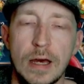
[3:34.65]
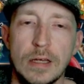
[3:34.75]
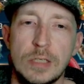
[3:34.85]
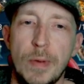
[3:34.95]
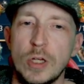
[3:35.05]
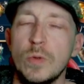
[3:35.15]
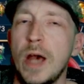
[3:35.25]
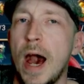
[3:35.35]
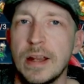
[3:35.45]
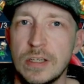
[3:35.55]
special
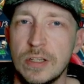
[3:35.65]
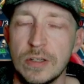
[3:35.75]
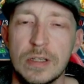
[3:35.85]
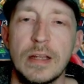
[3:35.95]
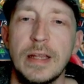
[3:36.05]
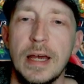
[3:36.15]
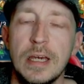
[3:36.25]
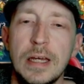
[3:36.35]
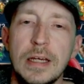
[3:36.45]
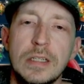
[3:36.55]
canisters that you
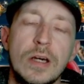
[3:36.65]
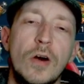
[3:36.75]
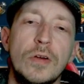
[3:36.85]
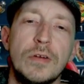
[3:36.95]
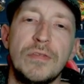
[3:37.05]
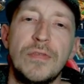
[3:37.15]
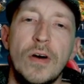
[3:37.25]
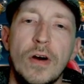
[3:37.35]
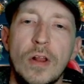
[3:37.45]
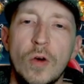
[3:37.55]
need to kind of
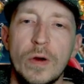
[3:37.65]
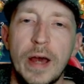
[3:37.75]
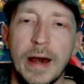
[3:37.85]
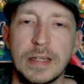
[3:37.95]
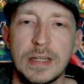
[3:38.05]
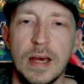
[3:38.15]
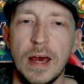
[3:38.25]
look at.